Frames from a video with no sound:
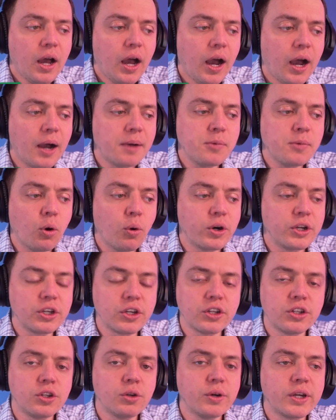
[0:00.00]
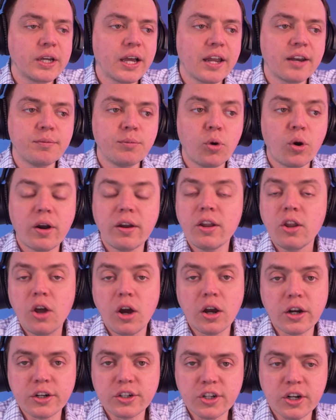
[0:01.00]
or you could do it kind of more on
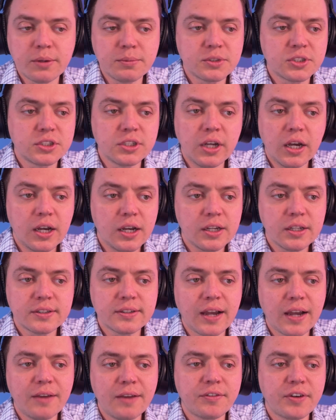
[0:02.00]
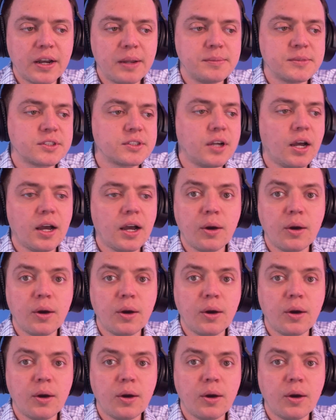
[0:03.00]
longer term time frames,